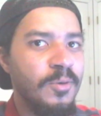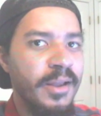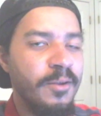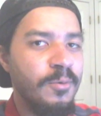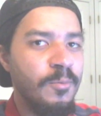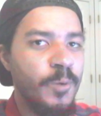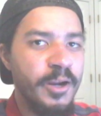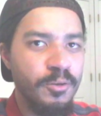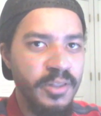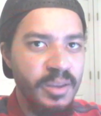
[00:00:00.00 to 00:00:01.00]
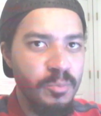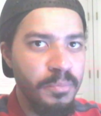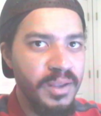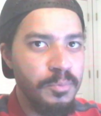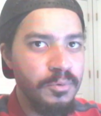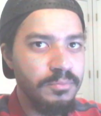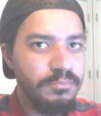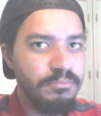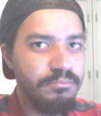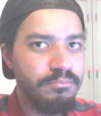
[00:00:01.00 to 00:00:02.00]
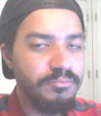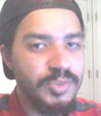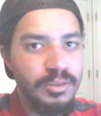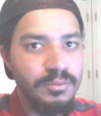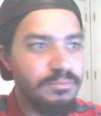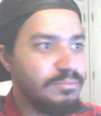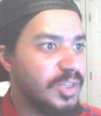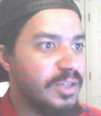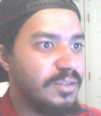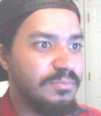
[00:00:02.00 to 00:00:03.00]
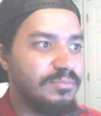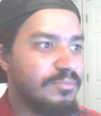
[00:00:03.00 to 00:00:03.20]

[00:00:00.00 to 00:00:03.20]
like, record label people. So, yeah.